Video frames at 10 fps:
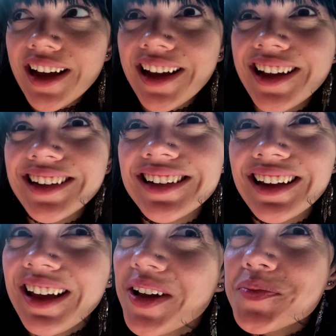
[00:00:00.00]

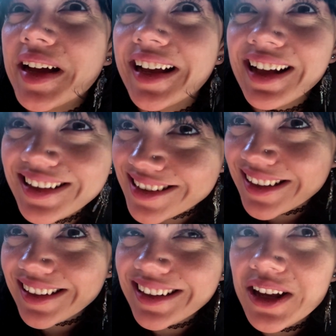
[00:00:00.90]
and my
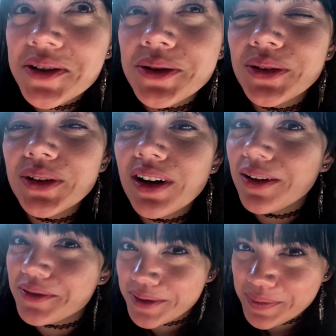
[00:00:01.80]
cousin who
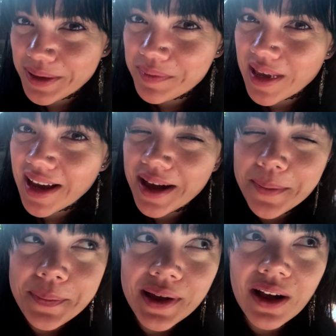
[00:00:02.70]
offered to pick me
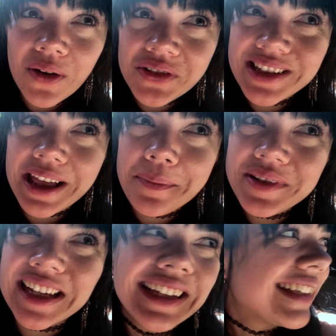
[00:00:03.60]
up
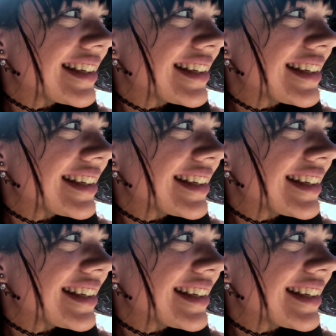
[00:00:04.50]
overslept